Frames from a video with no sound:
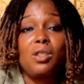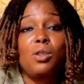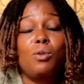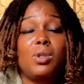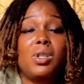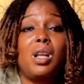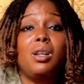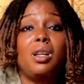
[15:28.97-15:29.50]
a
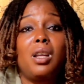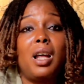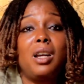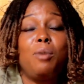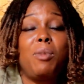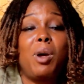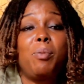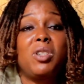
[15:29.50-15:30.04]
sickle cell
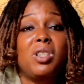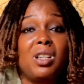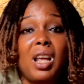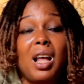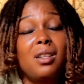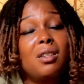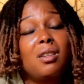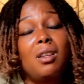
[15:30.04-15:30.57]
anemia
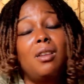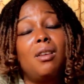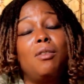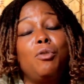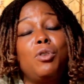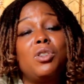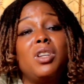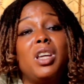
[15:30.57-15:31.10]
patient that
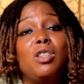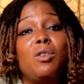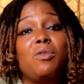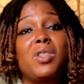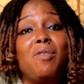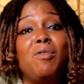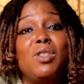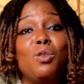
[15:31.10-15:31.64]
reached the age
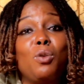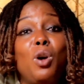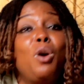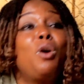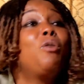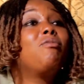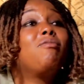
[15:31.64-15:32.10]
of 70.